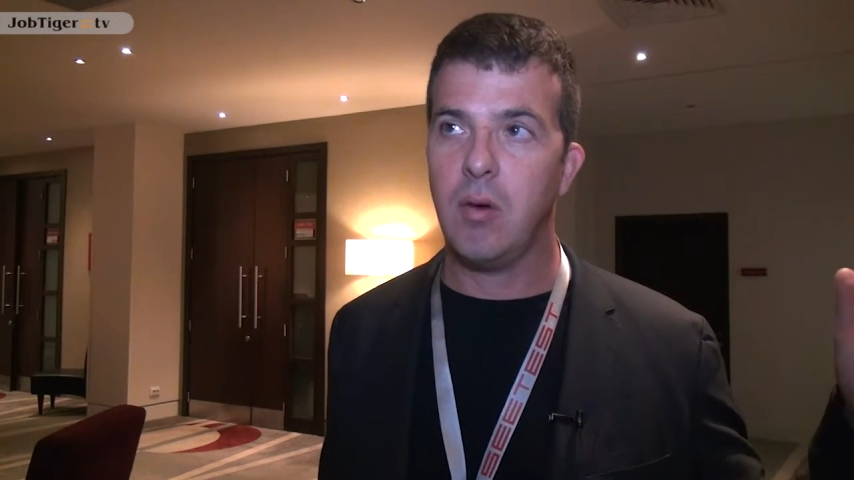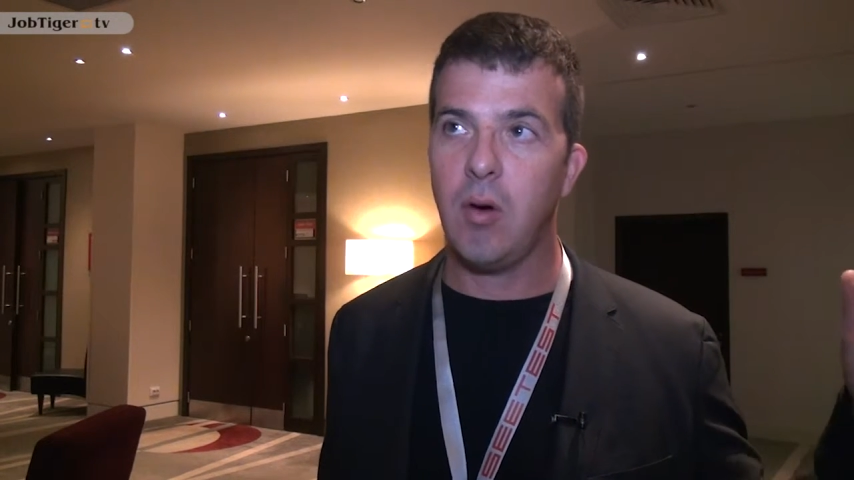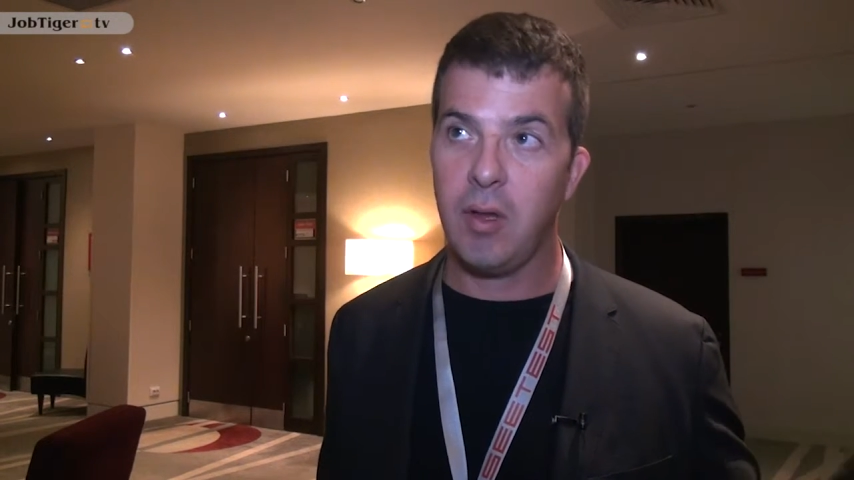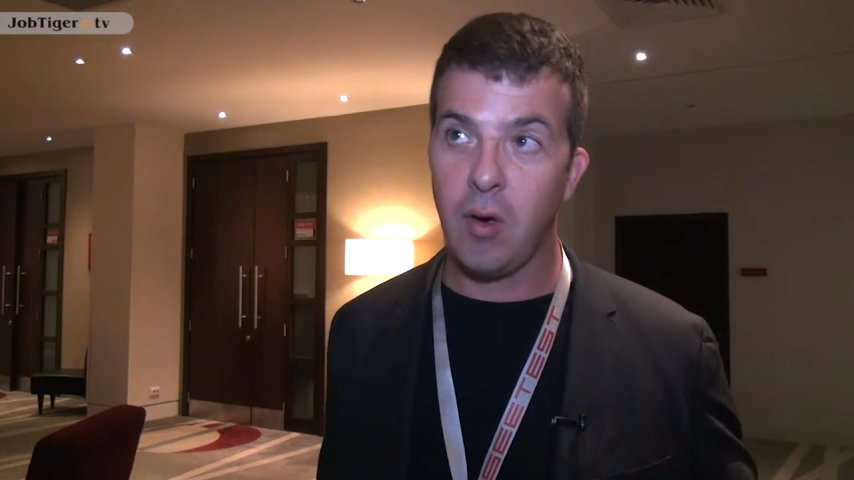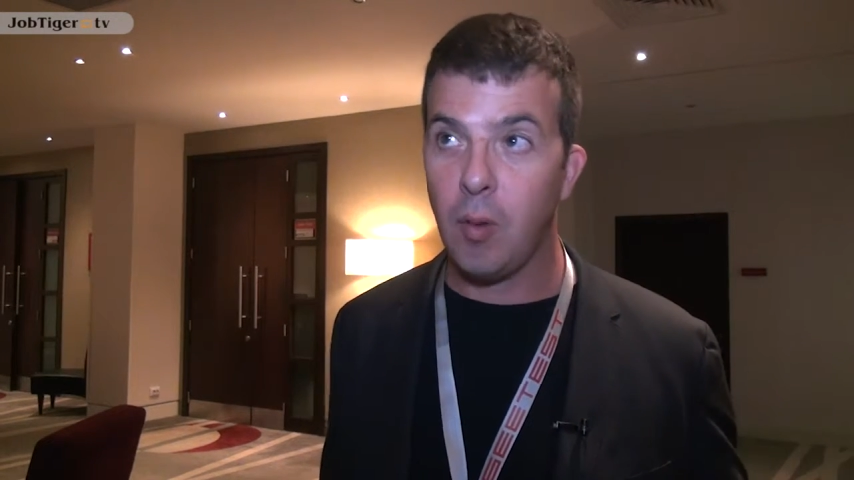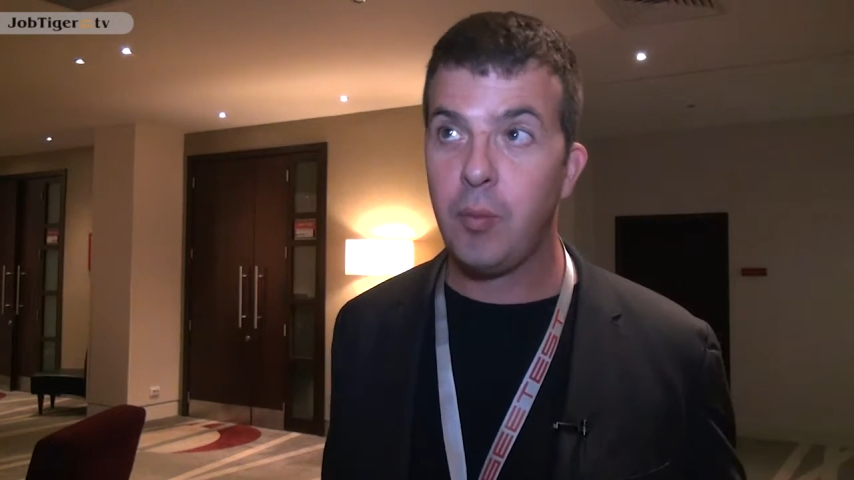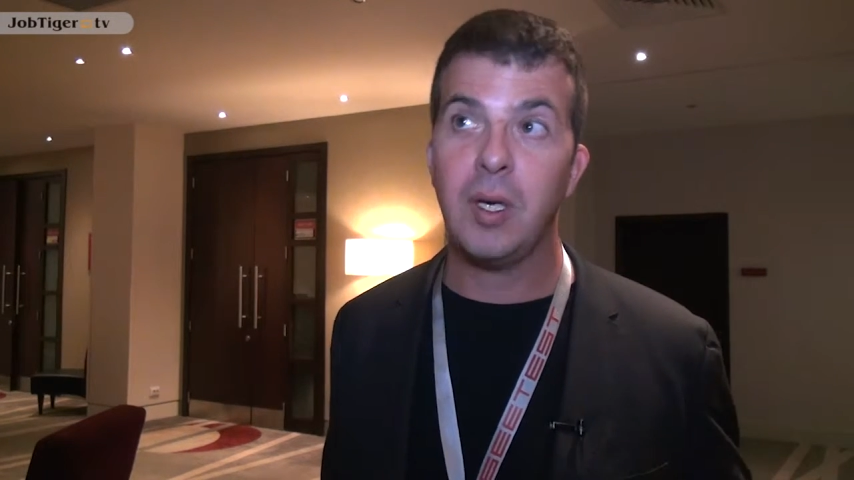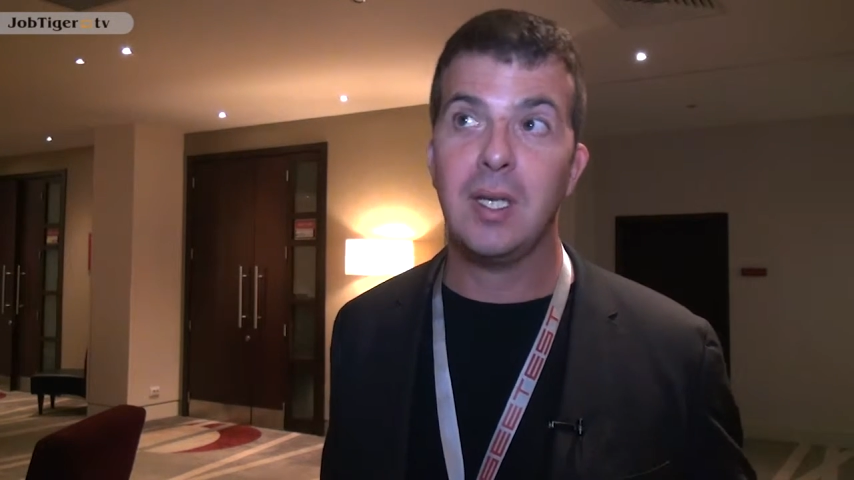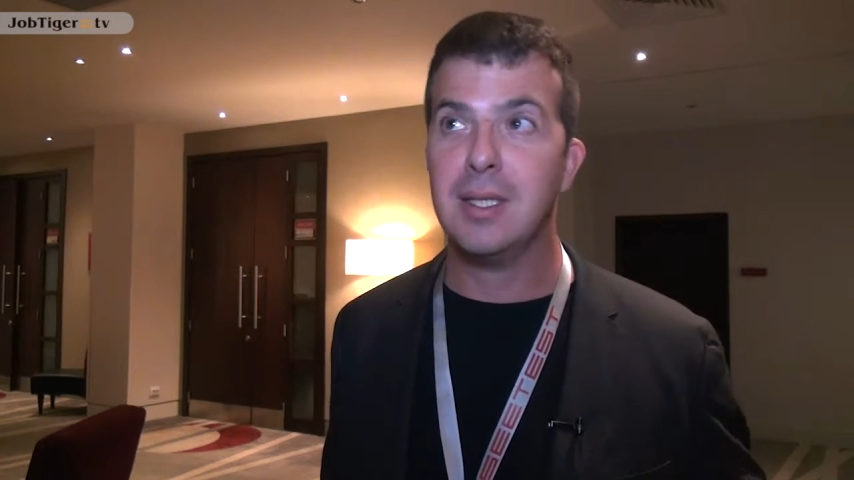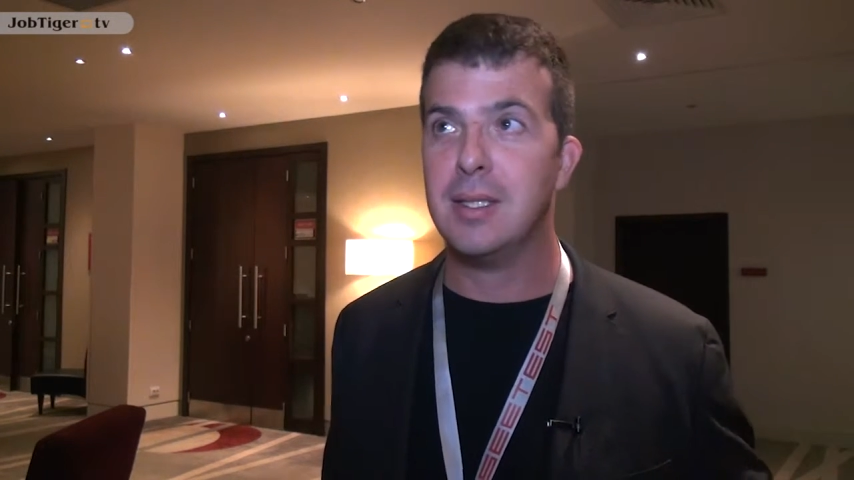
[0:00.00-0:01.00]
all the
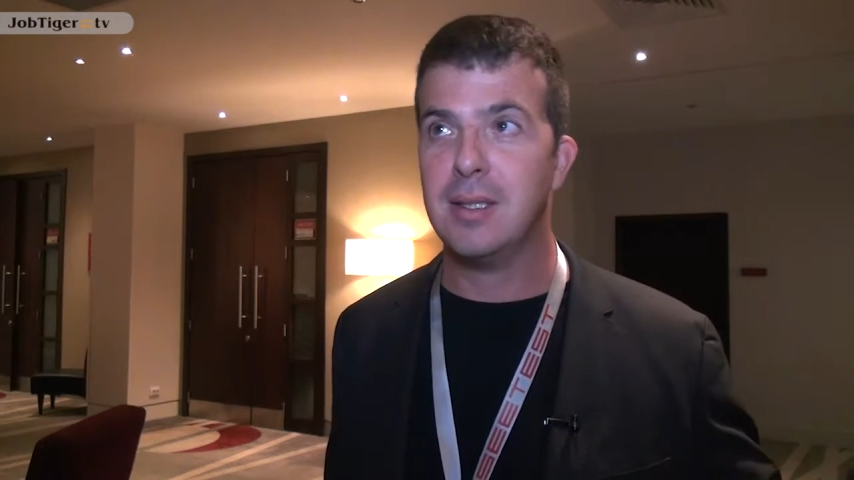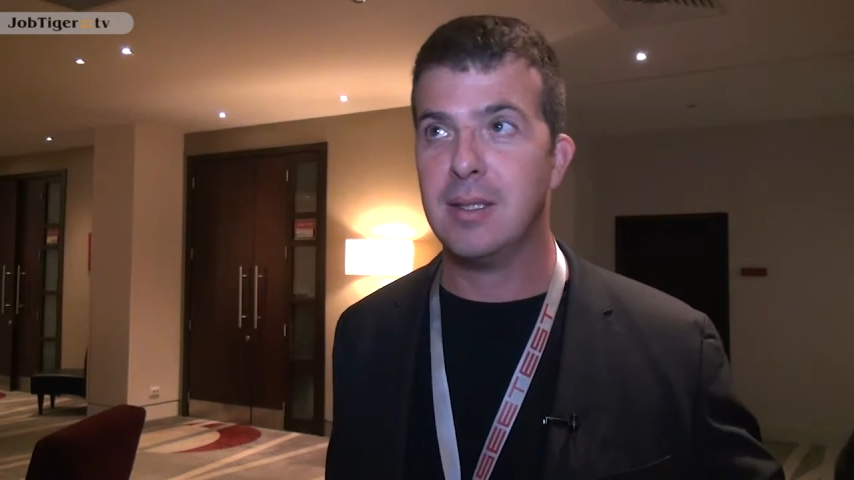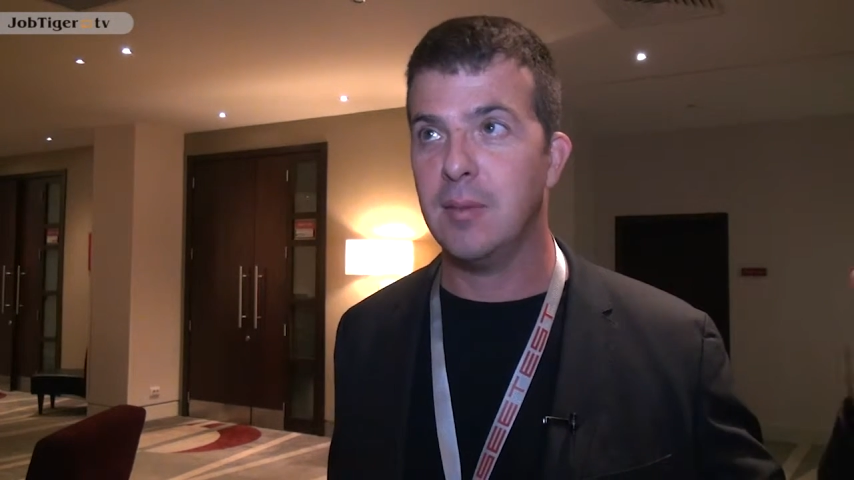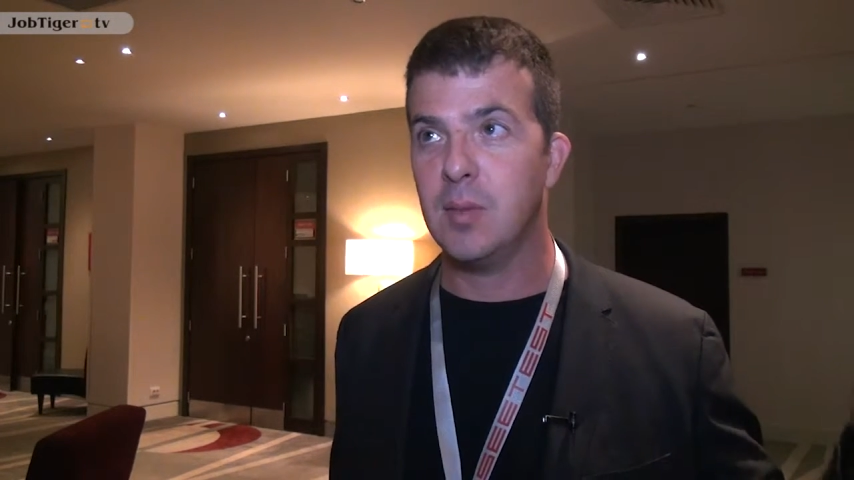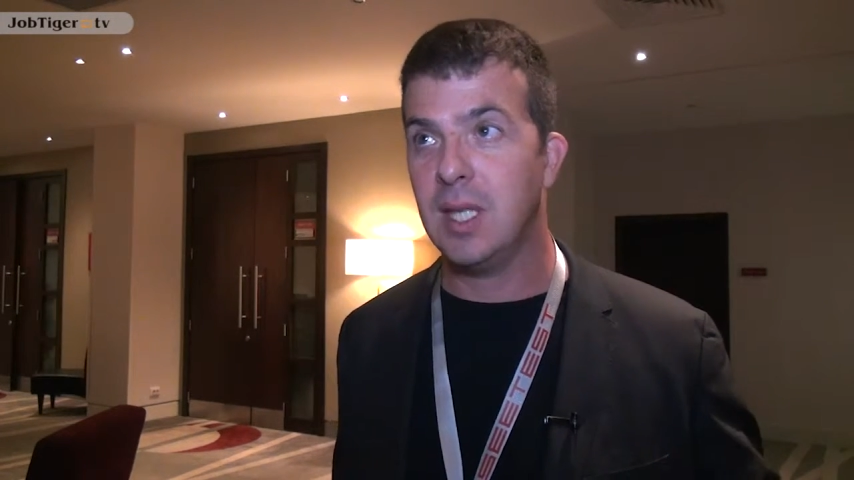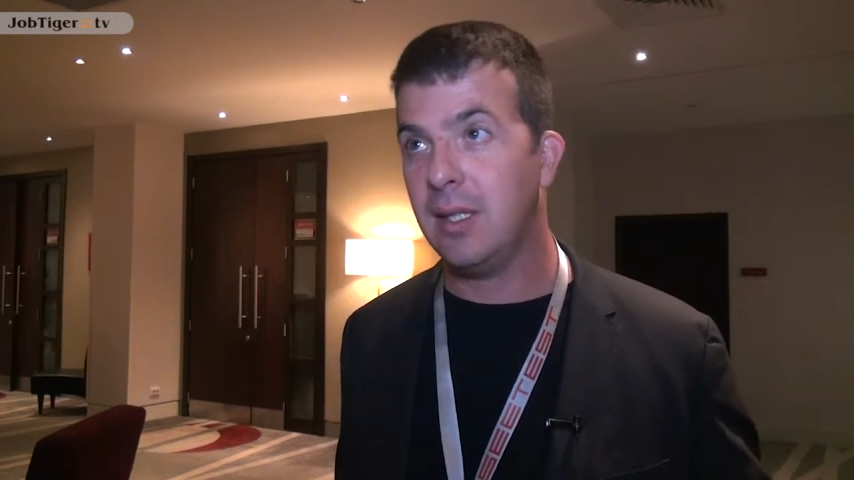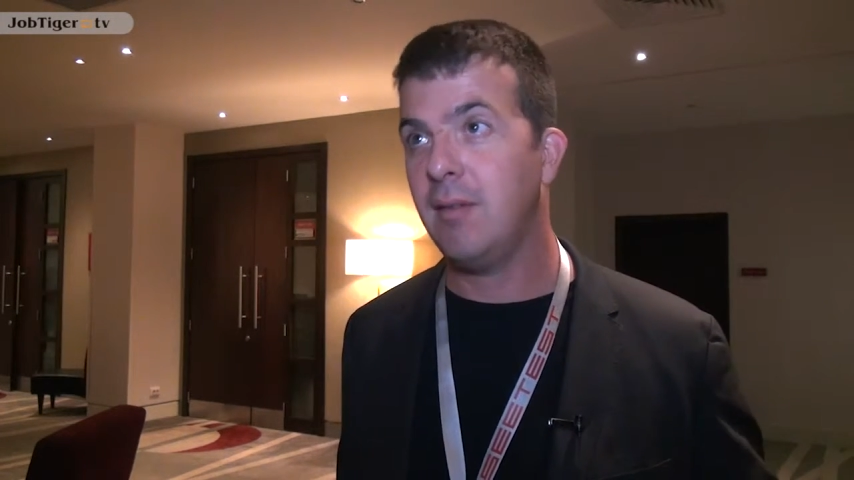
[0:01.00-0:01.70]
operating systems and